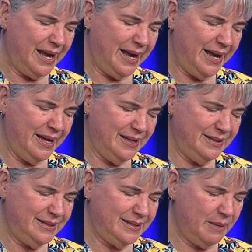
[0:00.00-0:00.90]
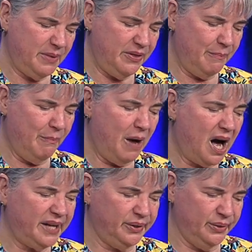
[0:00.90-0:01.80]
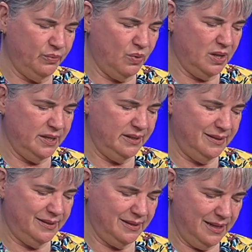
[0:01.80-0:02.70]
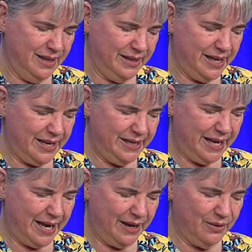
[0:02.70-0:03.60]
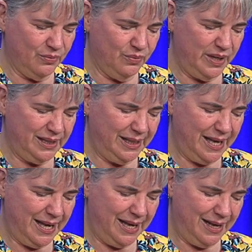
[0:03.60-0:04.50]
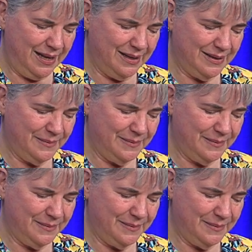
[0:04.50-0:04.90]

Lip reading: And some of the modern ones can get really